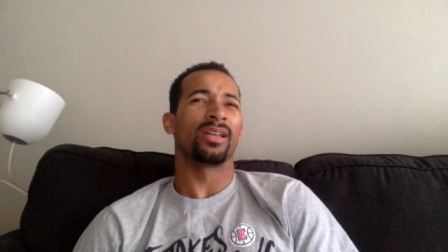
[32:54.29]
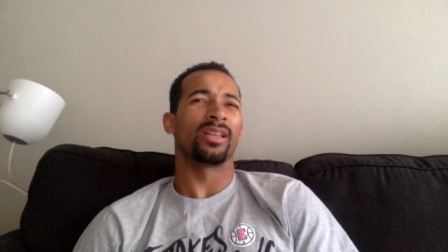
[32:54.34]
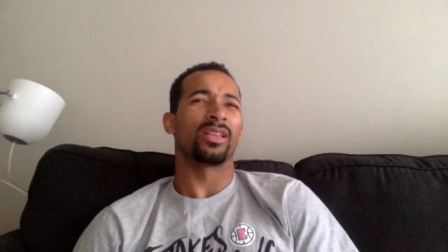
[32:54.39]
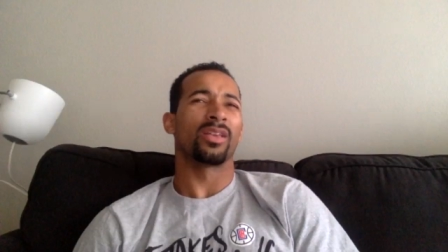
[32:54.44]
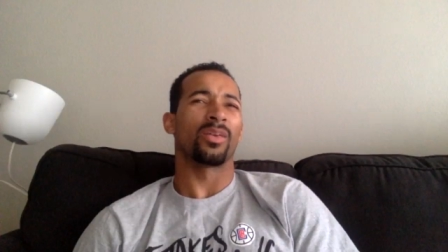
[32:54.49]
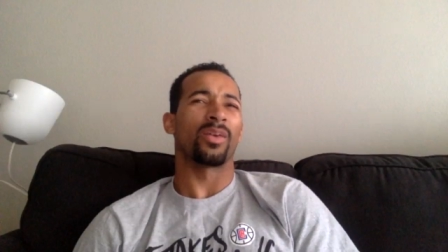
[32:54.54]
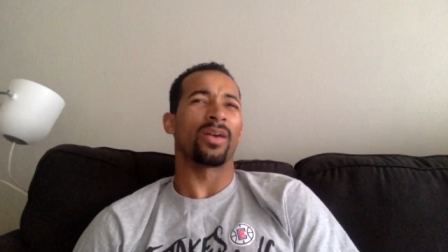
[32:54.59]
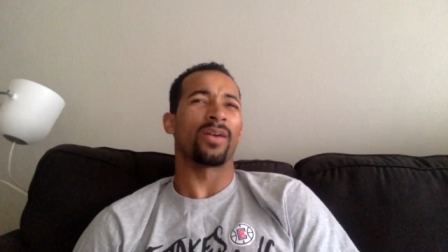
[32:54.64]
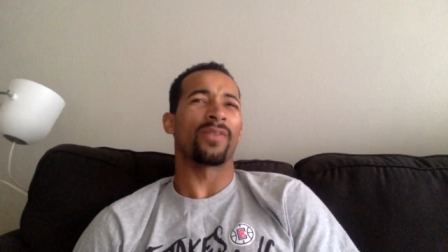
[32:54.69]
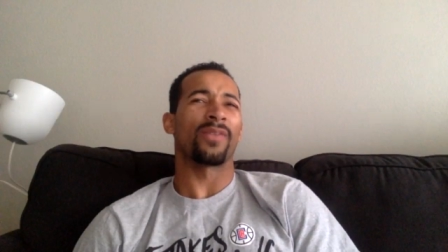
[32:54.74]

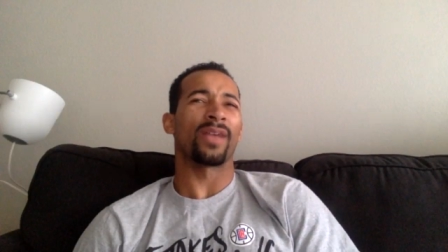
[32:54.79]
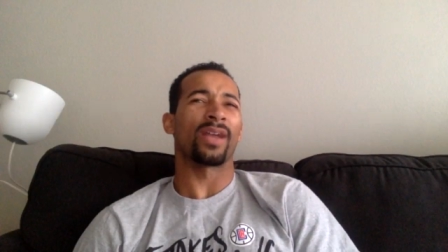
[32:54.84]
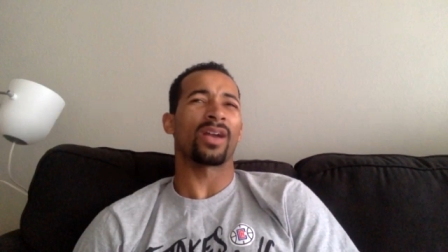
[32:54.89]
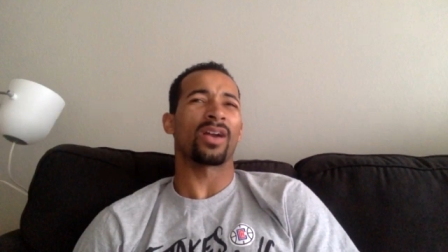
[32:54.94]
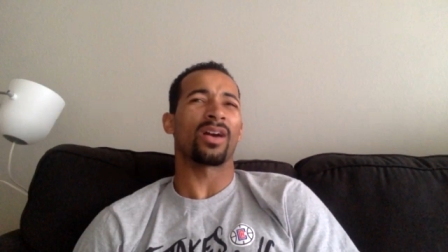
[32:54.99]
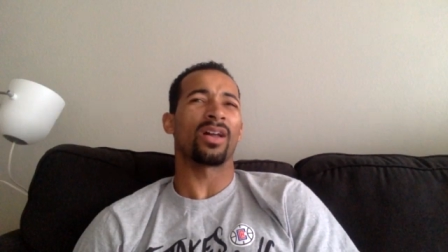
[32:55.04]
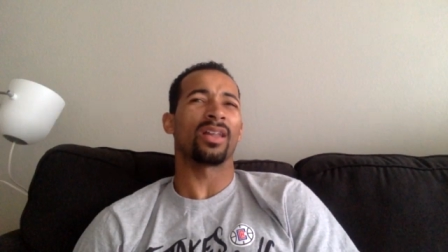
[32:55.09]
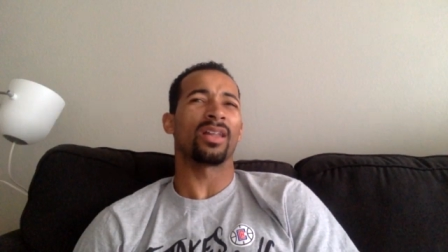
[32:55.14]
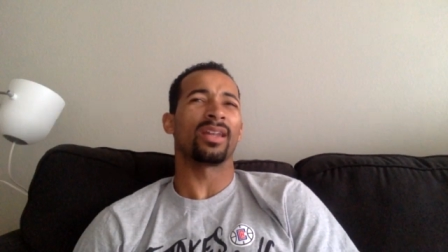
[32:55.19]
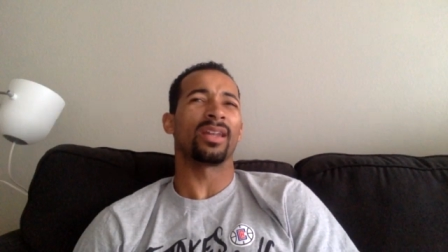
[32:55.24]
the ref ain't
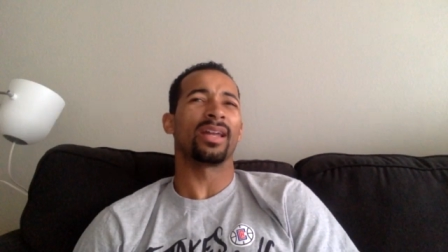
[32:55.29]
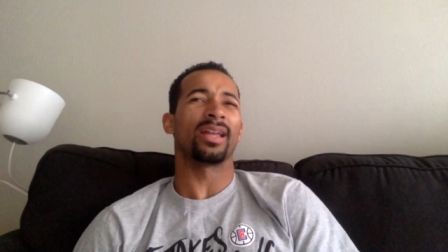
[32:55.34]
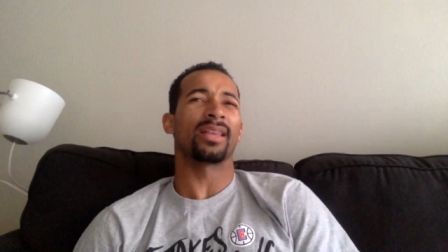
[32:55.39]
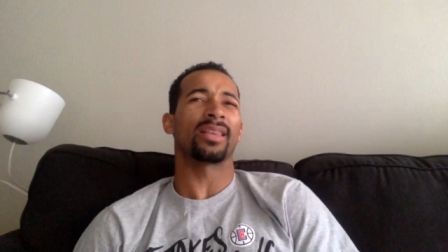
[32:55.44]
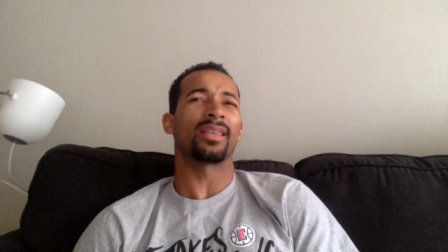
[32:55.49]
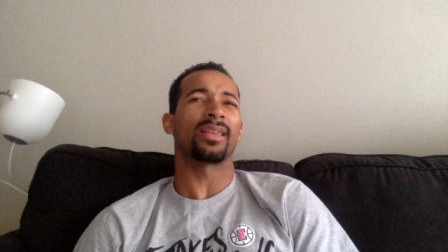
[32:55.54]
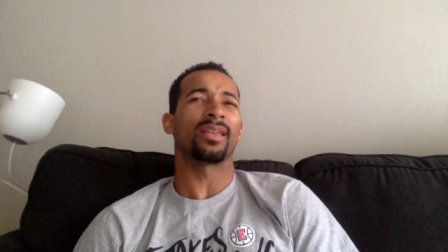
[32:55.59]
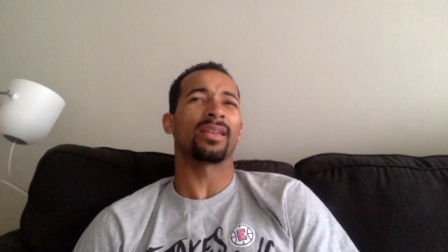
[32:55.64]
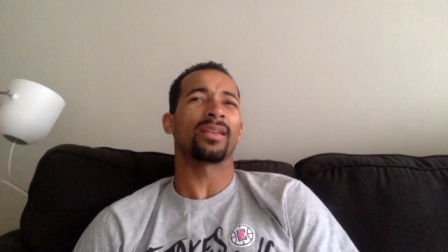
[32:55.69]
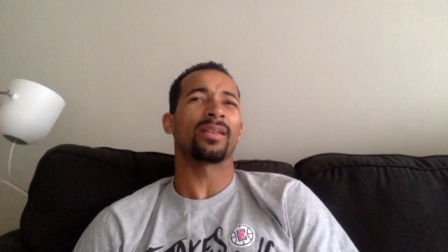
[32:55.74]
calling
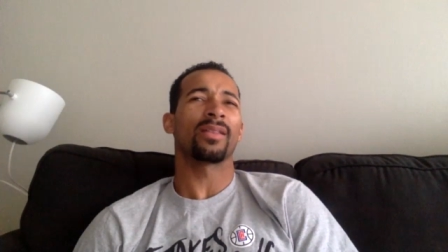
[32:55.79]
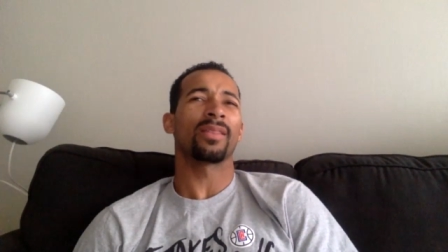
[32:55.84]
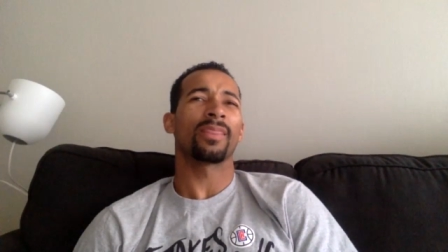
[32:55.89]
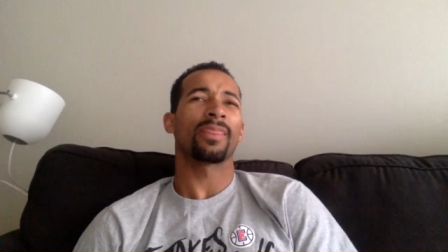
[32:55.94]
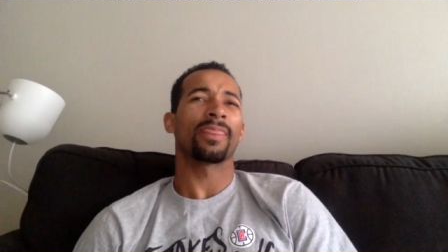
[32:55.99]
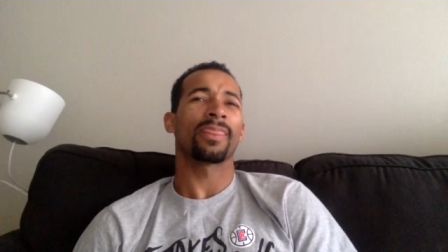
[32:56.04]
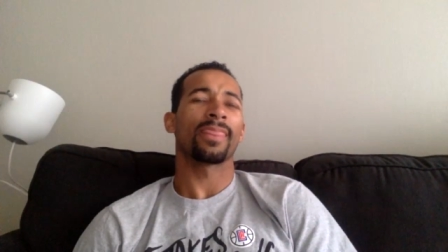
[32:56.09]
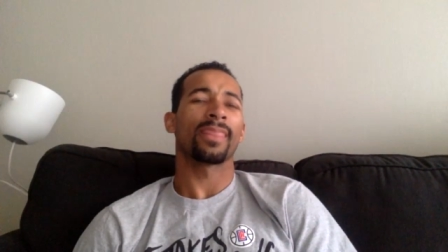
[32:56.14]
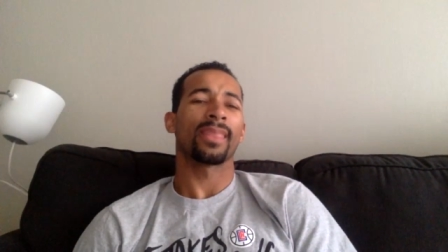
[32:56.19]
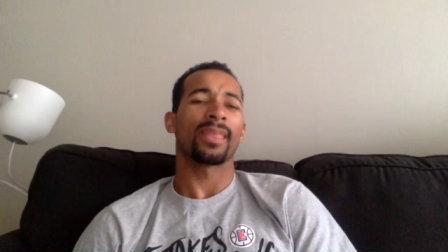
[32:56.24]
nothing.
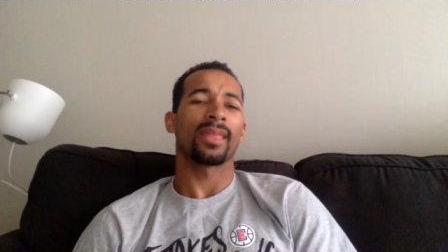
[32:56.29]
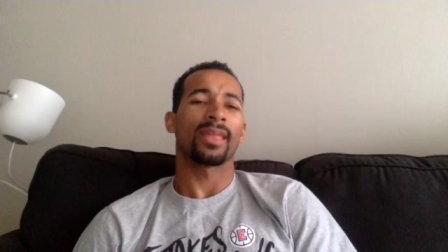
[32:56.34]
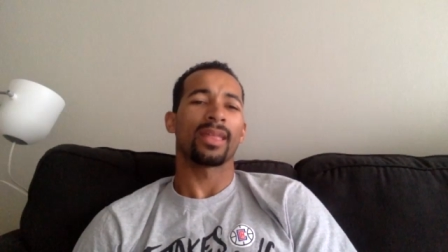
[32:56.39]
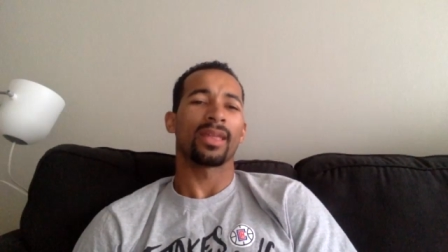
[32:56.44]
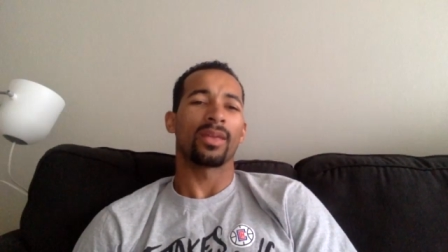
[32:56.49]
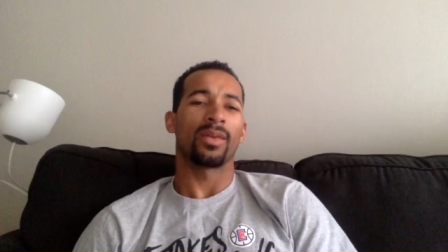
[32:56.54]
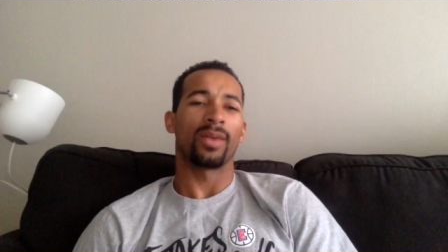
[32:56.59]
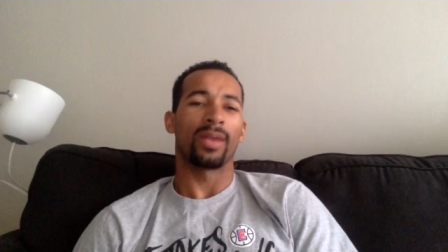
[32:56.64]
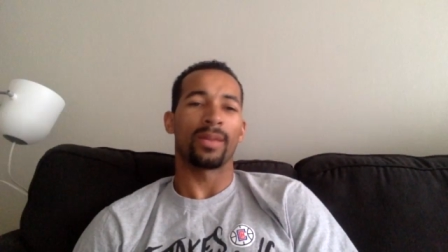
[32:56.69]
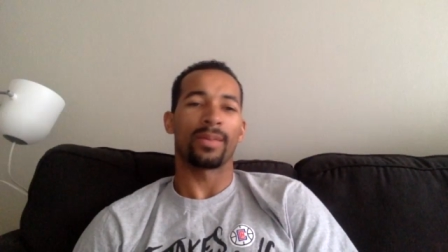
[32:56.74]

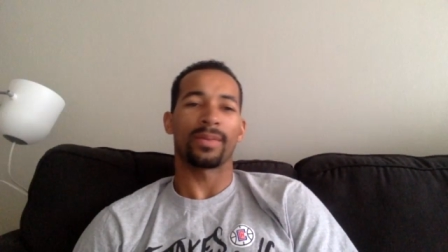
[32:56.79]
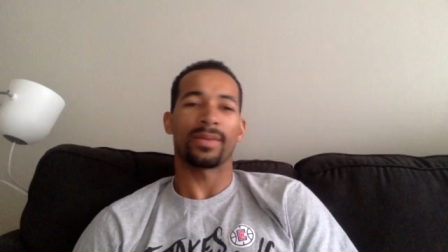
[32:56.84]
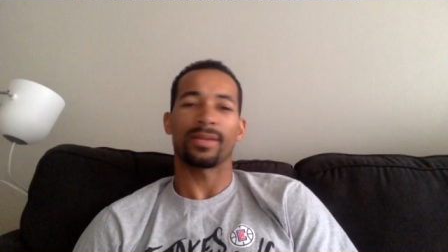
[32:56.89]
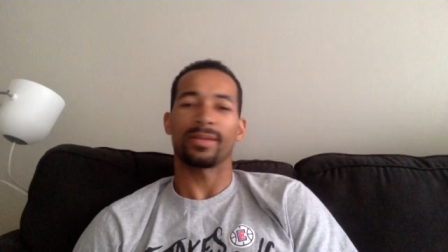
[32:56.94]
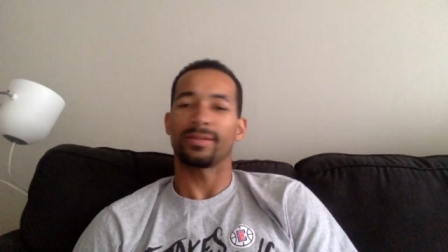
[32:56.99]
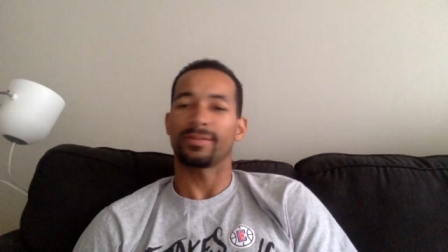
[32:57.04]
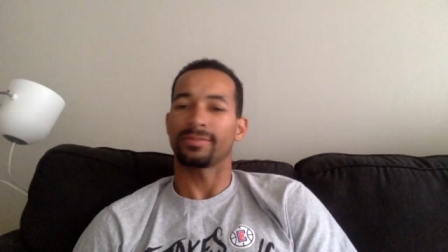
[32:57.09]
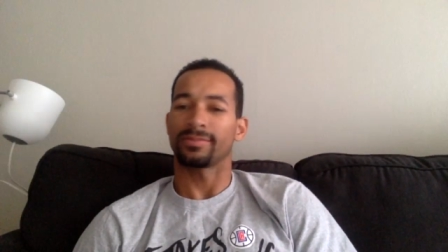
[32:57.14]
Nothing.